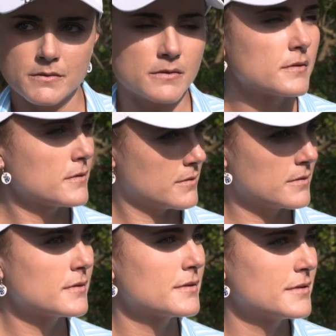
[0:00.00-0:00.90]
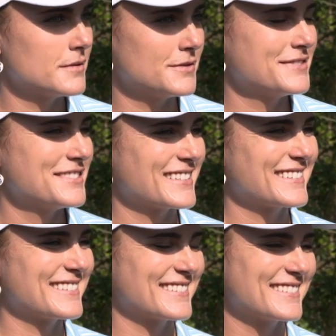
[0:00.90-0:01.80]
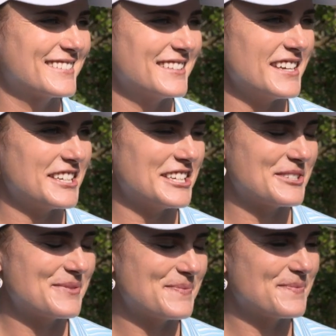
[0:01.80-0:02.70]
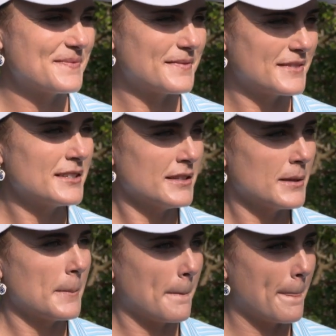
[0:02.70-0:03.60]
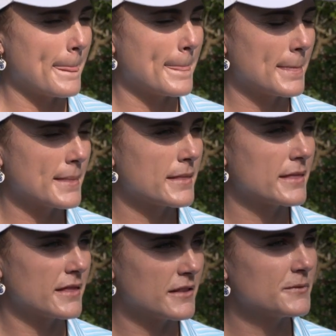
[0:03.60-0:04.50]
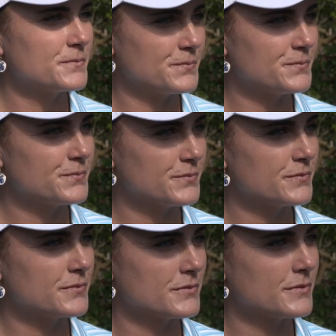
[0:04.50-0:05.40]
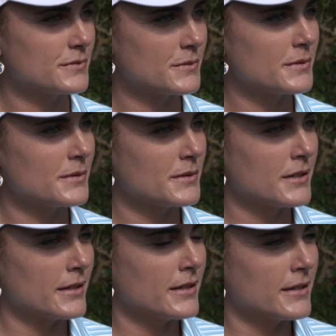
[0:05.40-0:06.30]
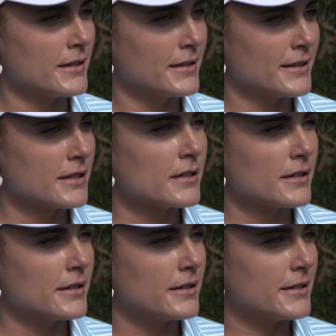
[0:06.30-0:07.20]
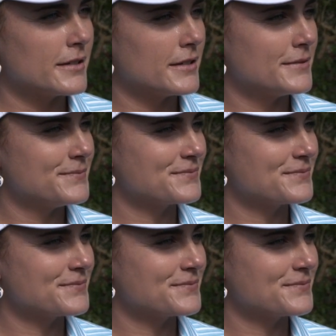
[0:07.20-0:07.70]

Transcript: Awesome, Lexi. Uh, solid five under opening round at the Diamond Resorts Tournament of Champions. How good does it feel to get back in competition mode?